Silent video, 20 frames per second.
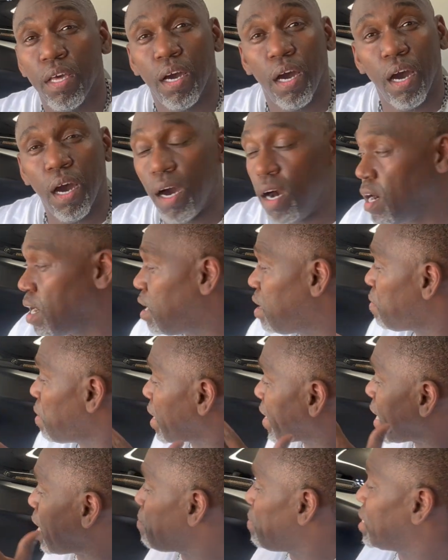
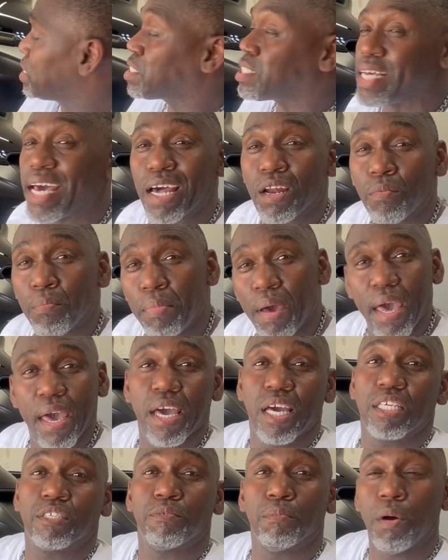I got my
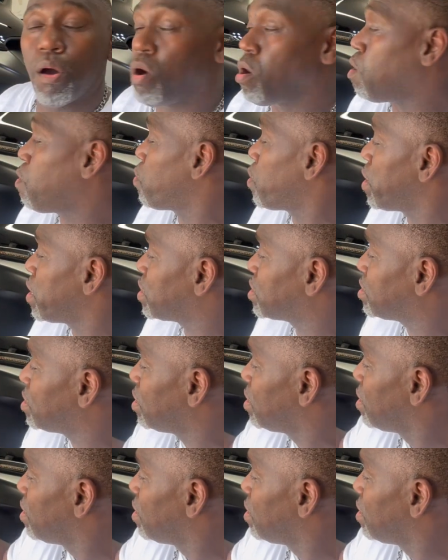saddlebags from Khrome Werks.